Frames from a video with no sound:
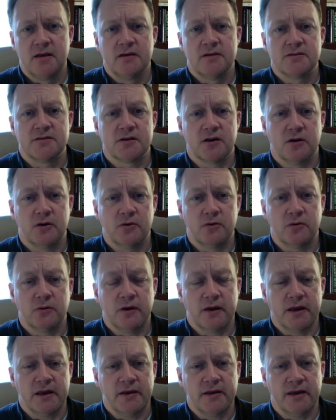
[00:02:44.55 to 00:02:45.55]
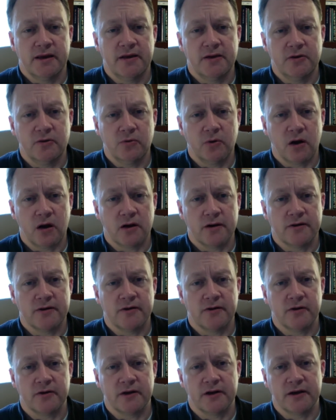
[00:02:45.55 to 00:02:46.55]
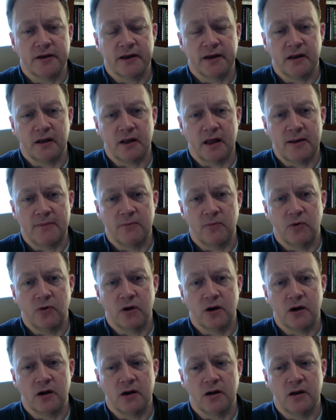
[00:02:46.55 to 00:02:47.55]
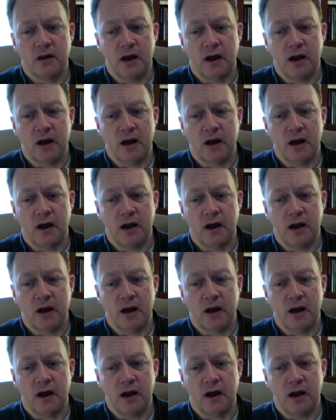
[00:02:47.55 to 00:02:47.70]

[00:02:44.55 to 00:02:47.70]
So in Hindu art, you're going to get a lot more.